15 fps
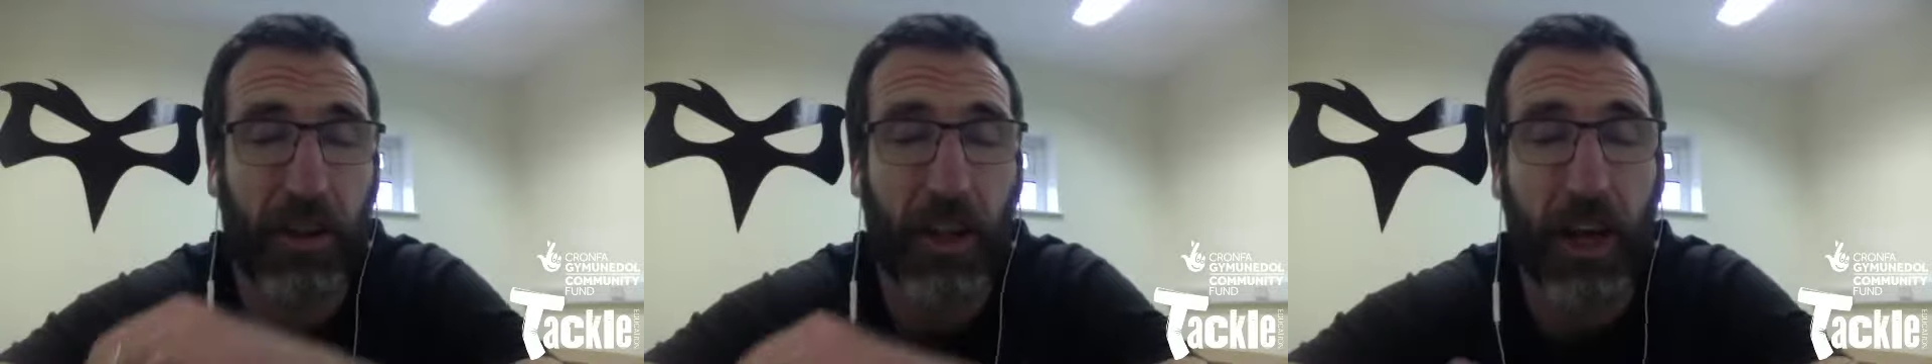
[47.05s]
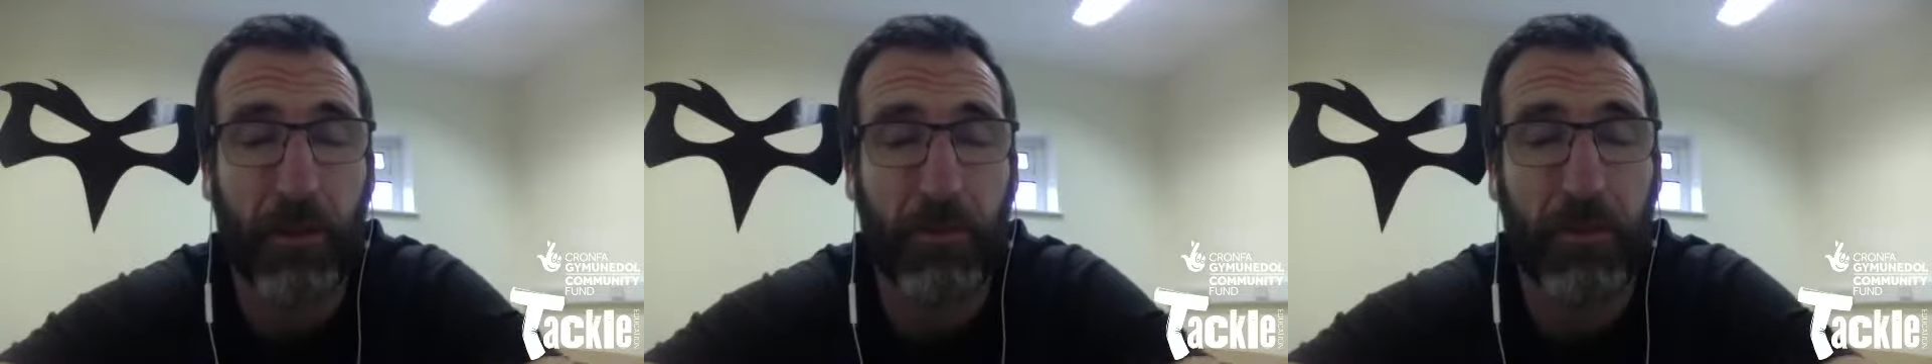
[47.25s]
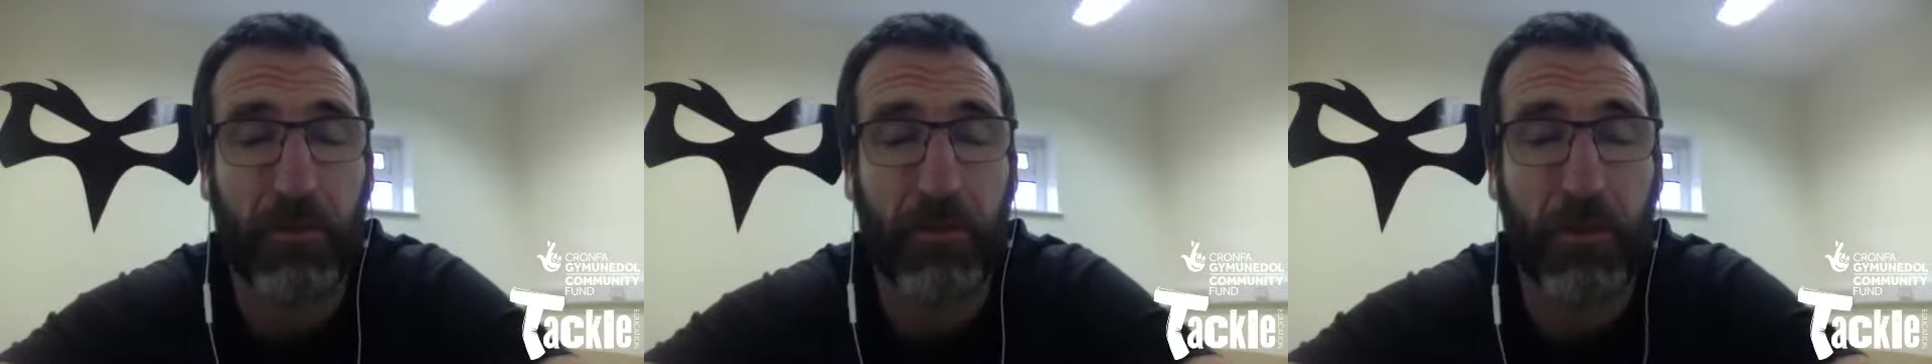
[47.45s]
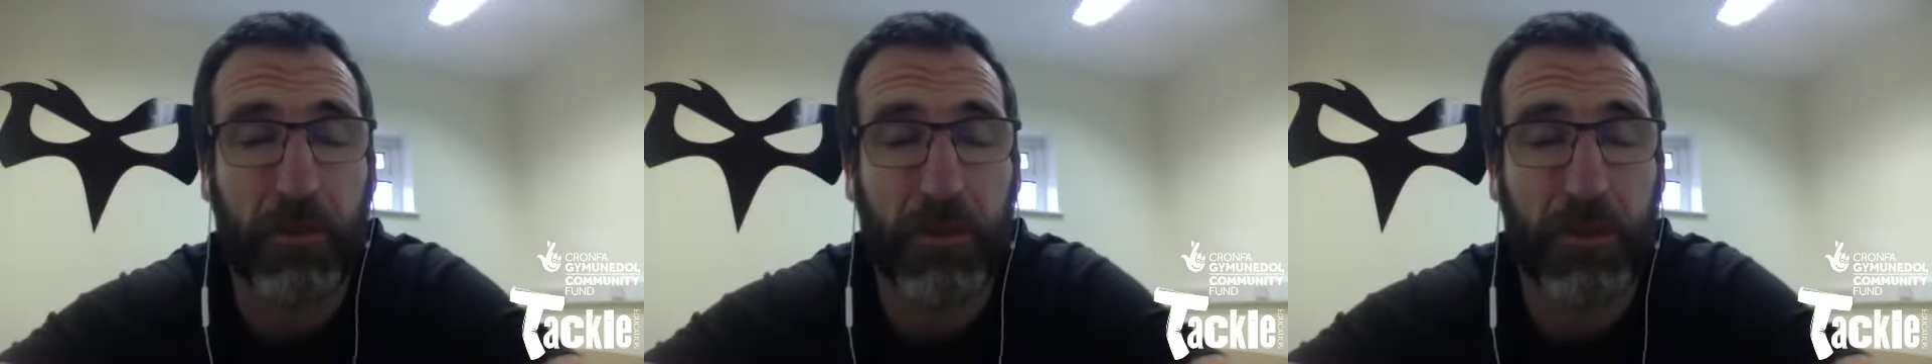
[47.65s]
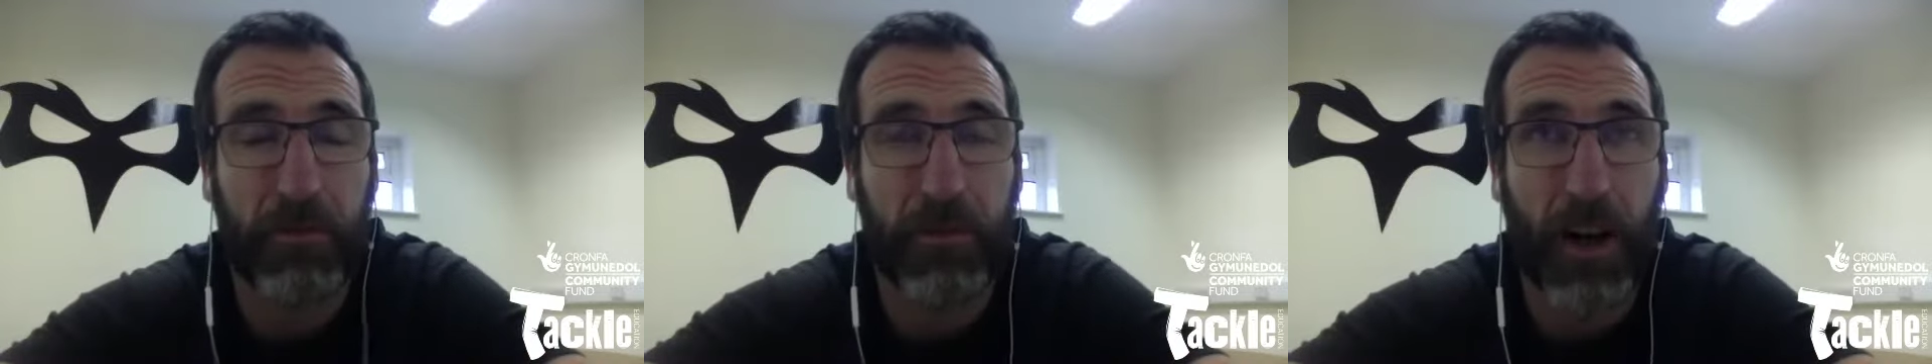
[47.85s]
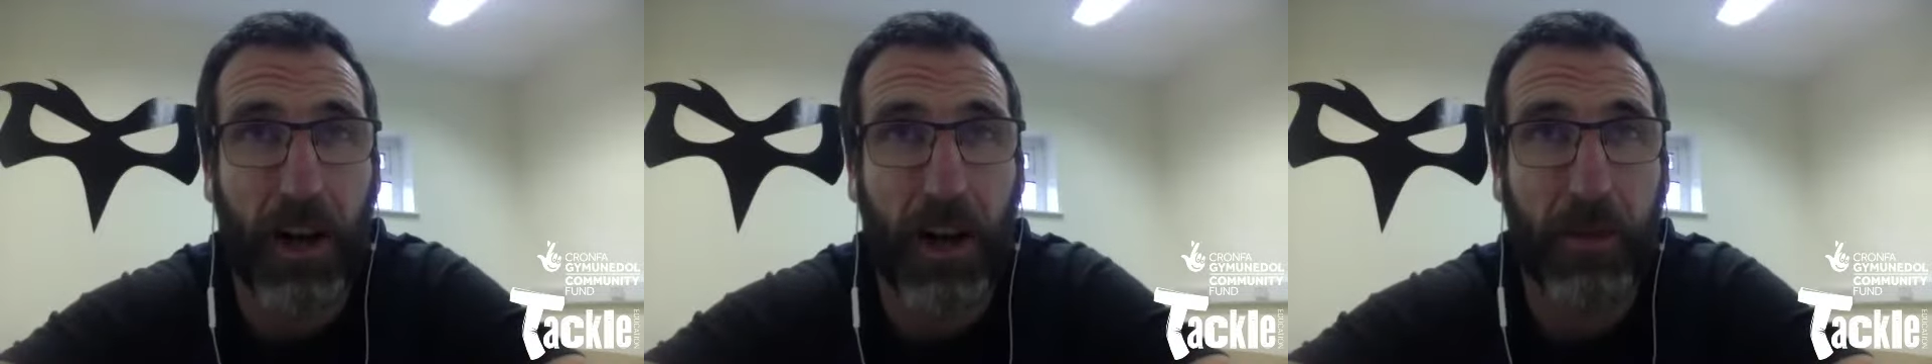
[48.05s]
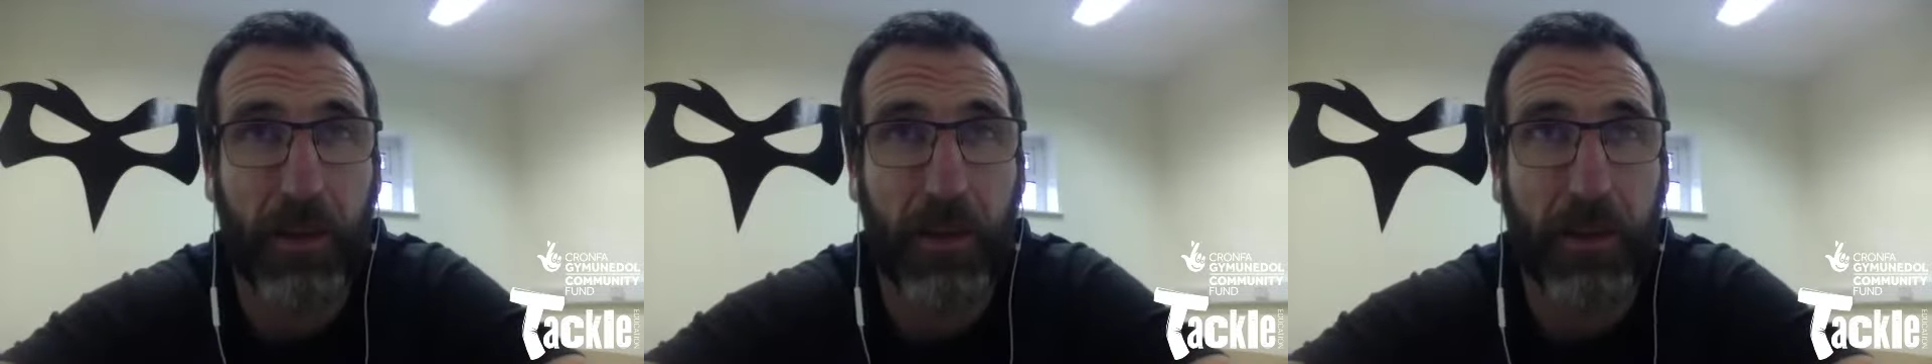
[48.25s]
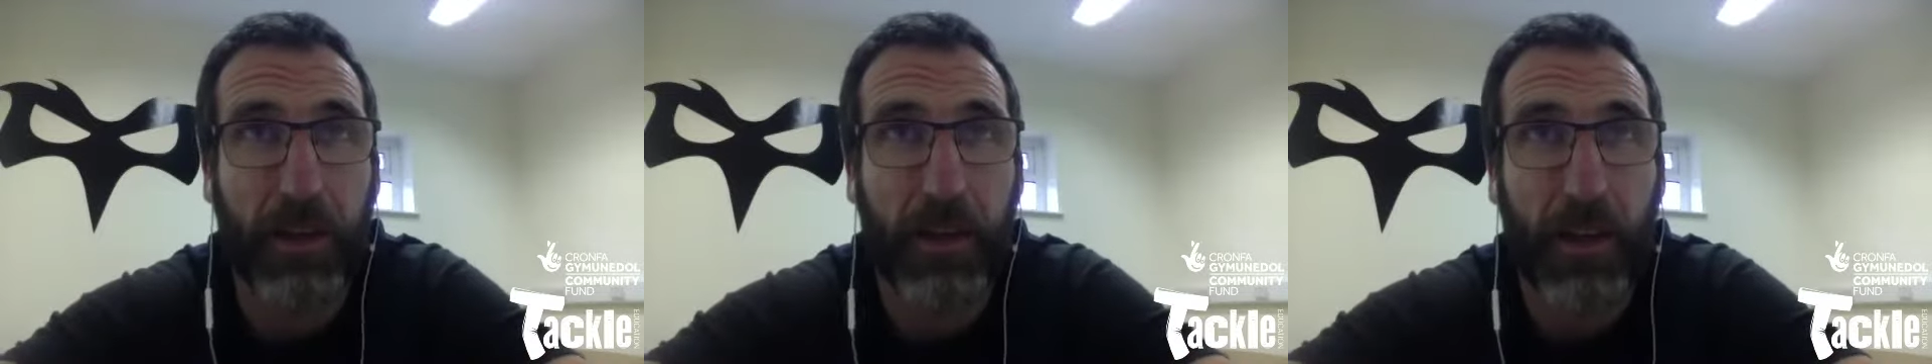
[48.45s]
high performance
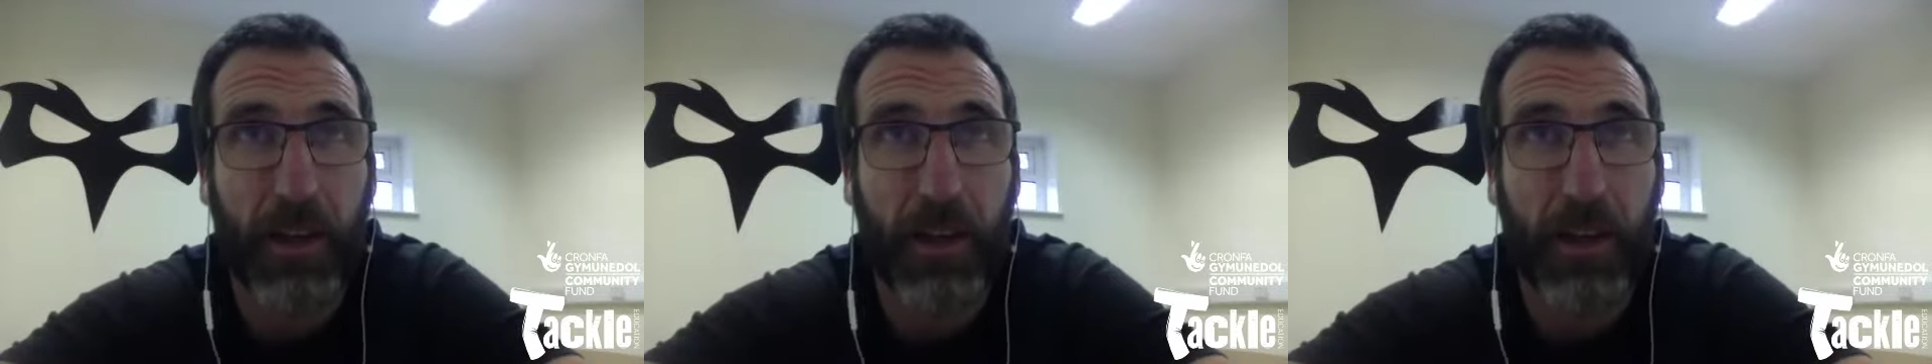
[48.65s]
environment